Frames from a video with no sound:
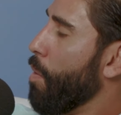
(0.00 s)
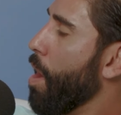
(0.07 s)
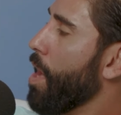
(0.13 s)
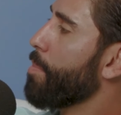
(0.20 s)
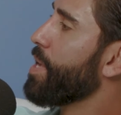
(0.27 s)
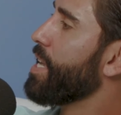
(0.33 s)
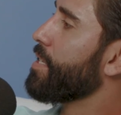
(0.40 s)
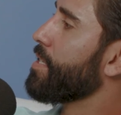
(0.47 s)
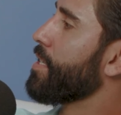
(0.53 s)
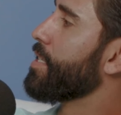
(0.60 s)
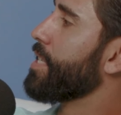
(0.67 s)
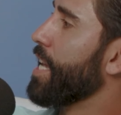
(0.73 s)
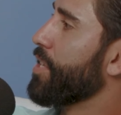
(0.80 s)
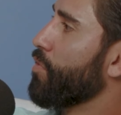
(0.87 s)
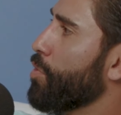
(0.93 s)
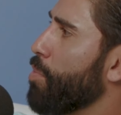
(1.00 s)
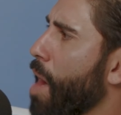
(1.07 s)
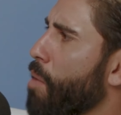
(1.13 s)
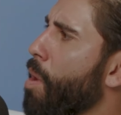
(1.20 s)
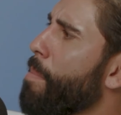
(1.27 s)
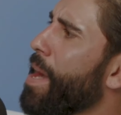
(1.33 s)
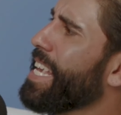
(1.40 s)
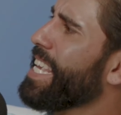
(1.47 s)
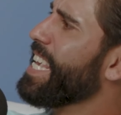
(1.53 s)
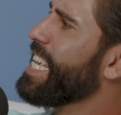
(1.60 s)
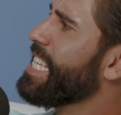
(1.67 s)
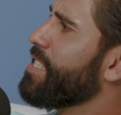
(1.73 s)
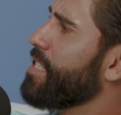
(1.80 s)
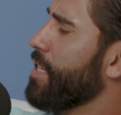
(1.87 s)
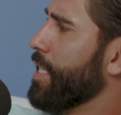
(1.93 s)
I want to be as successful as, I want my
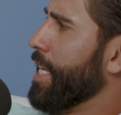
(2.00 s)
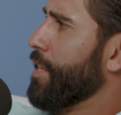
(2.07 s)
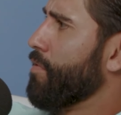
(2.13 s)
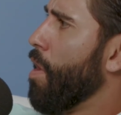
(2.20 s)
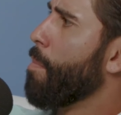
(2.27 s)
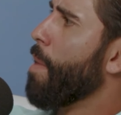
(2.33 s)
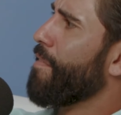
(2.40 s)
kids successful.